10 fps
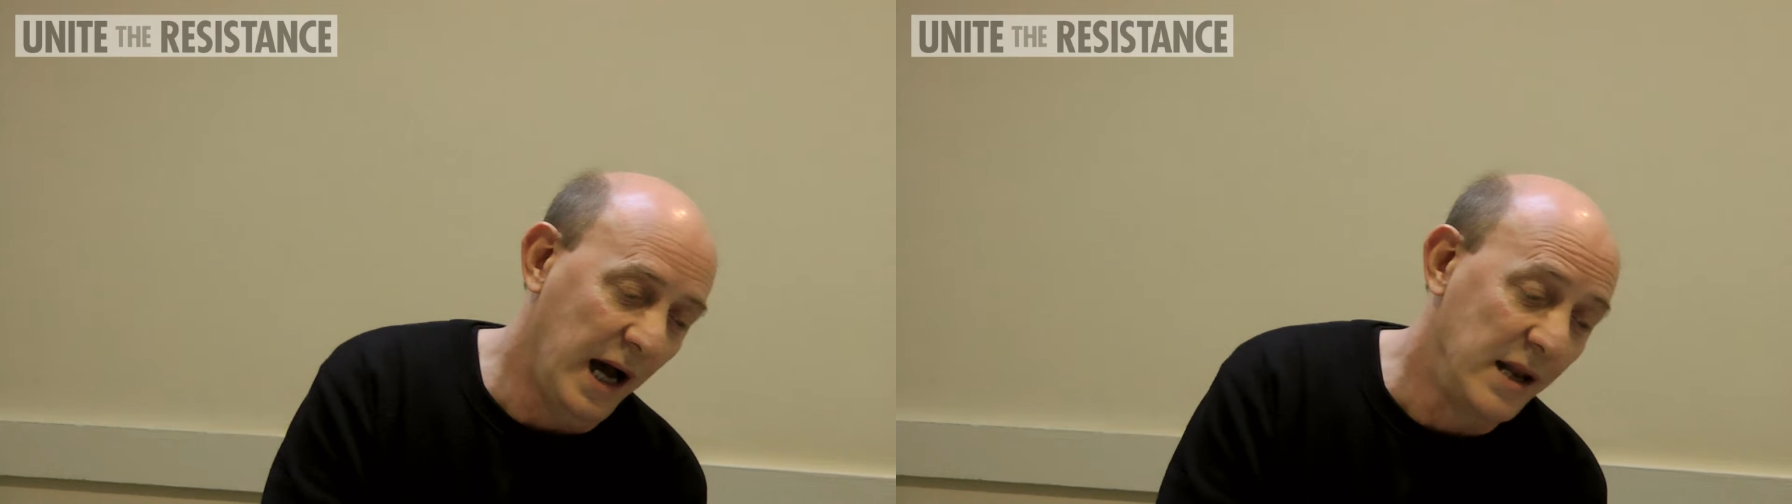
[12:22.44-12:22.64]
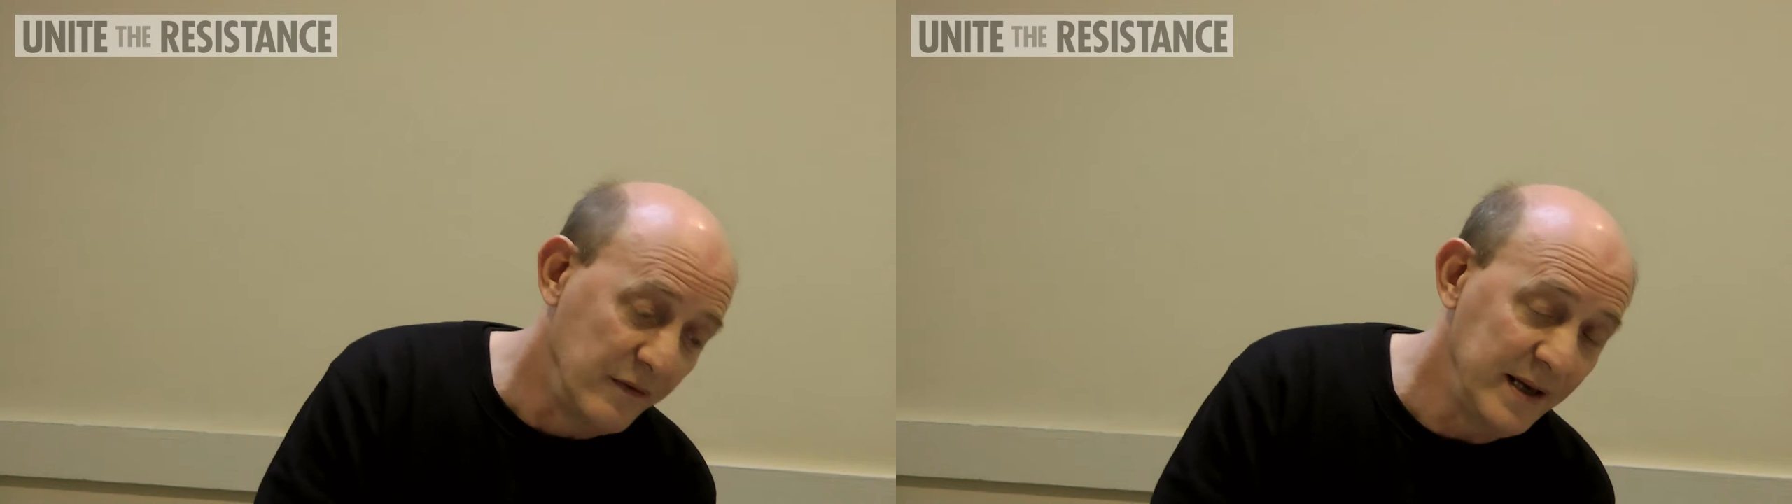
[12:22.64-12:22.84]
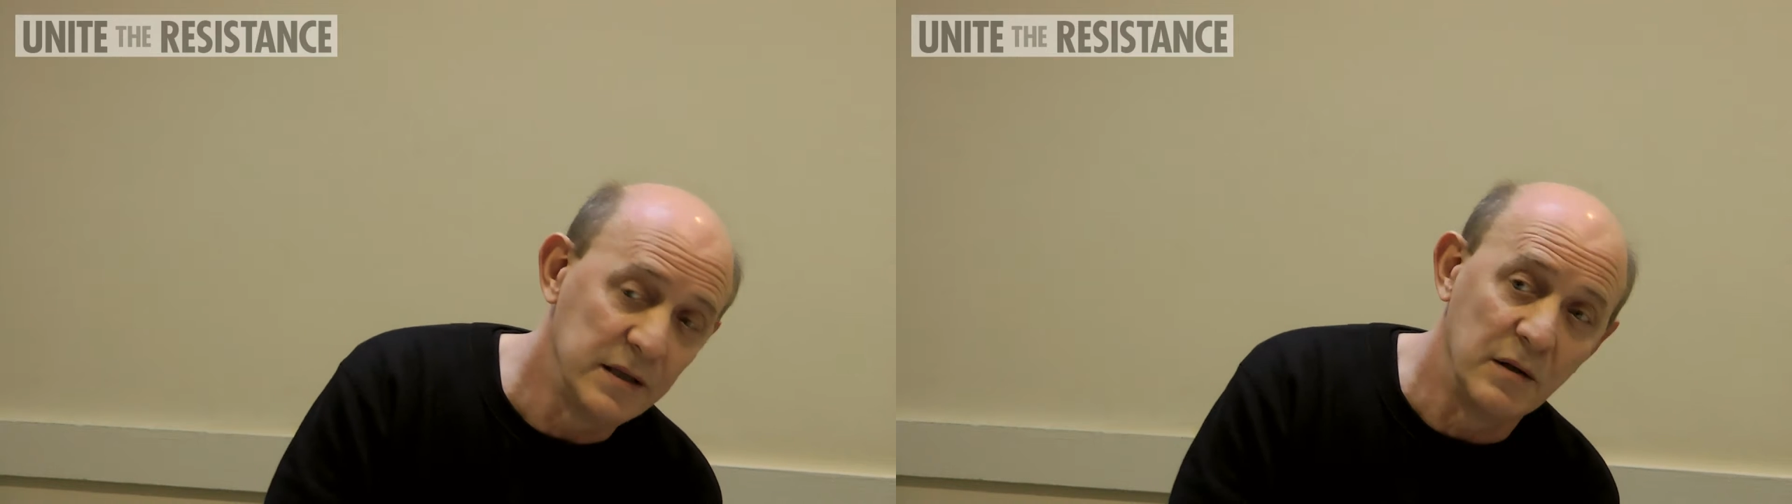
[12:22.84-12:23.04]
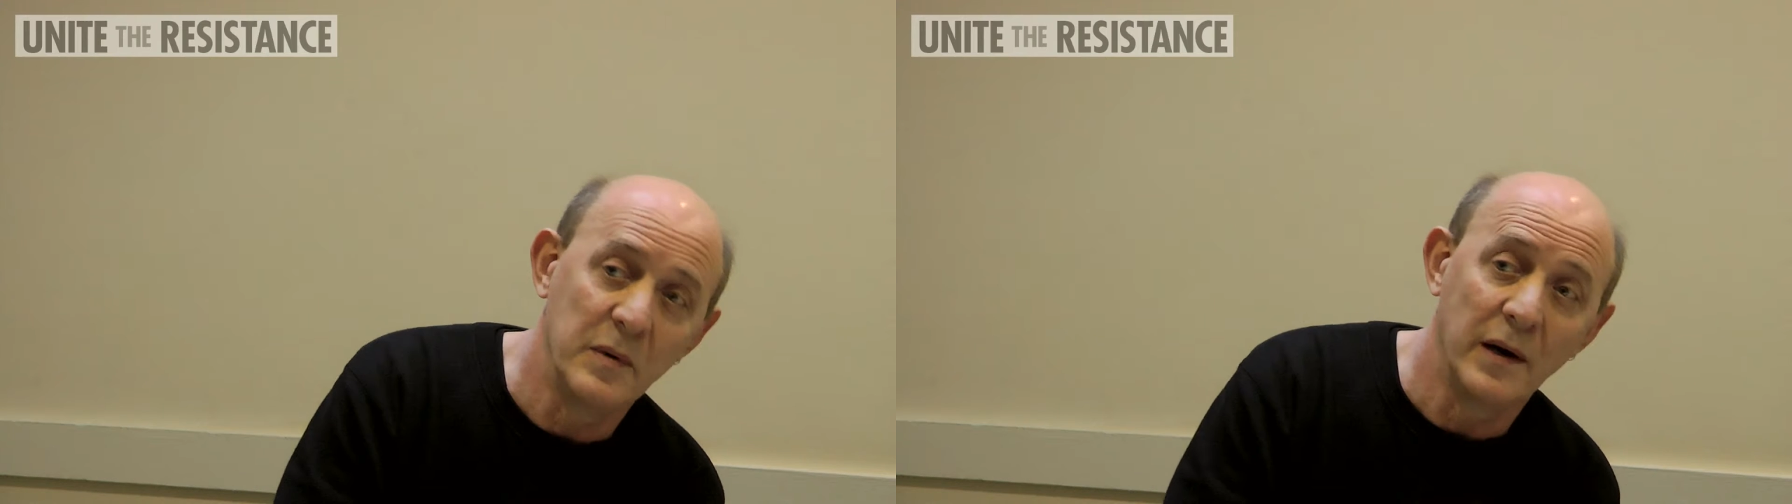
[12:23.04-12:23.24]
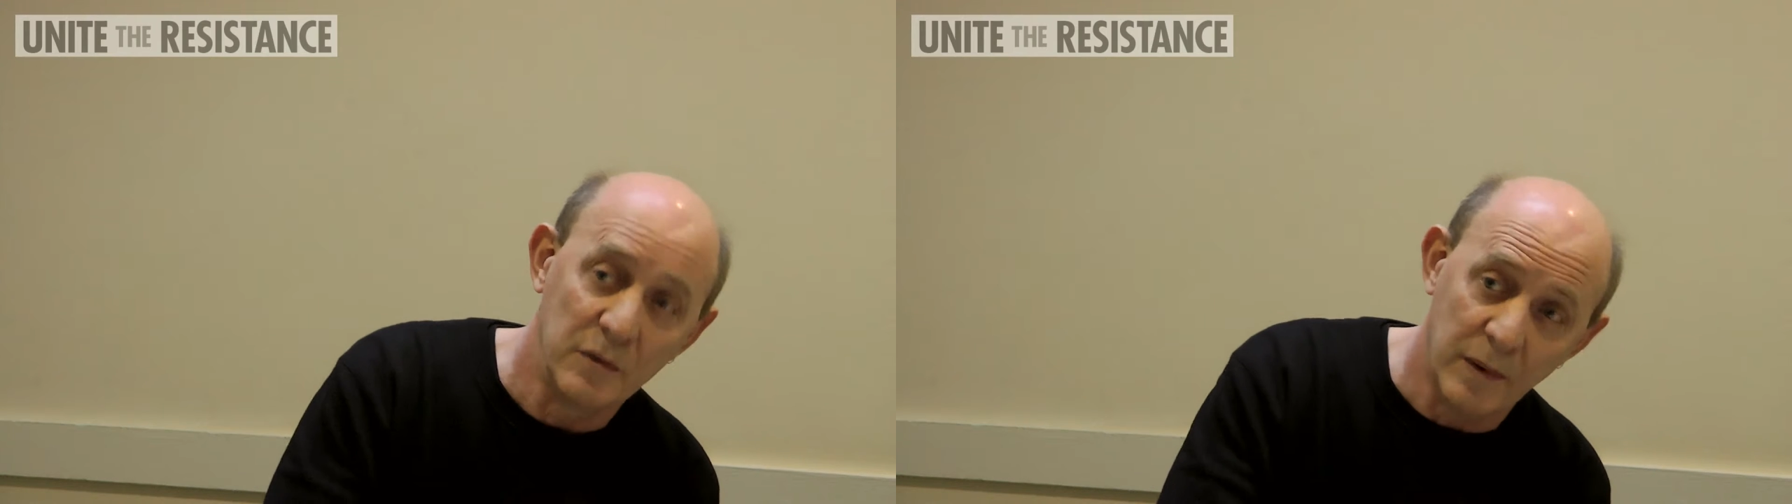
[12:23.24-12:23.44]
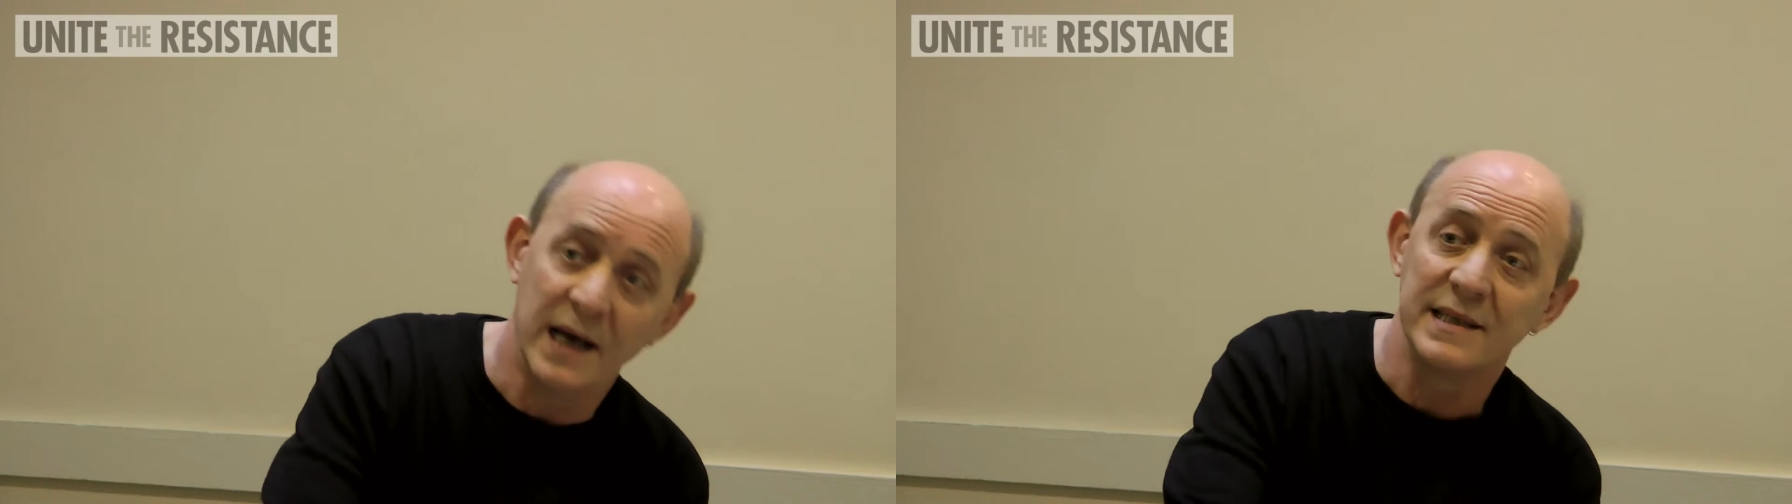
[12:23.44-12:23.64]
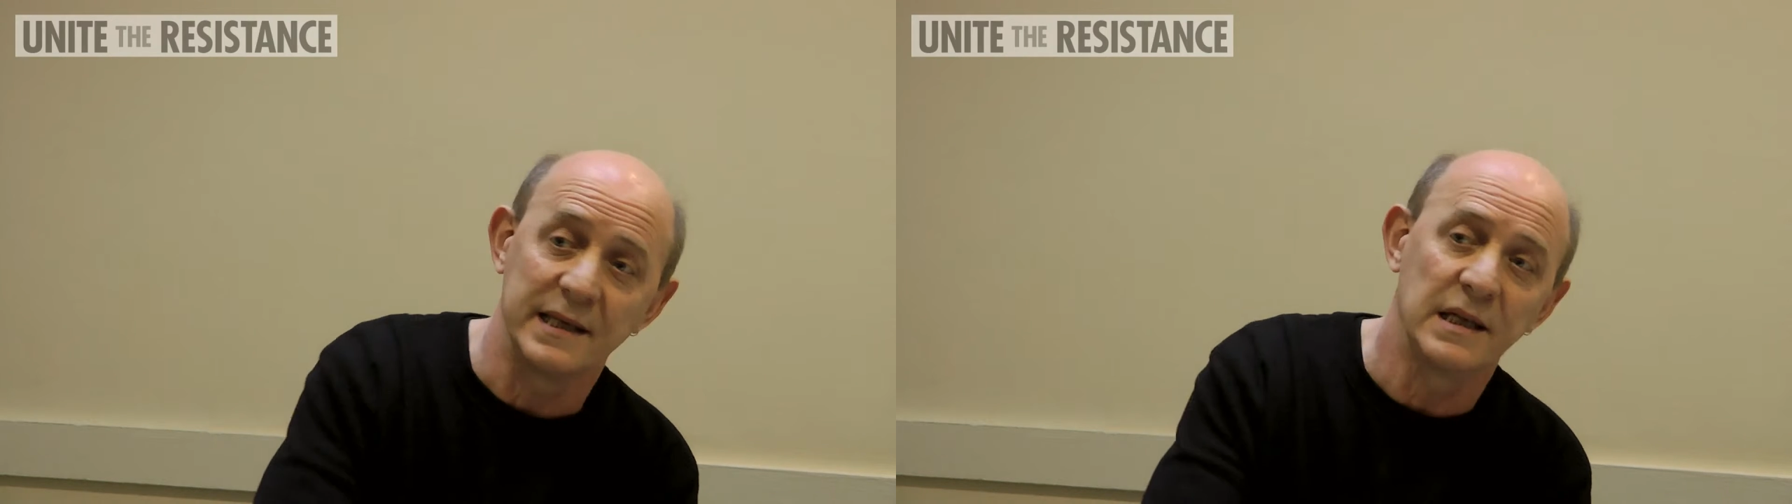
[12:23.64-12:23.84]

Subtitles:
And the reason they won, and why it's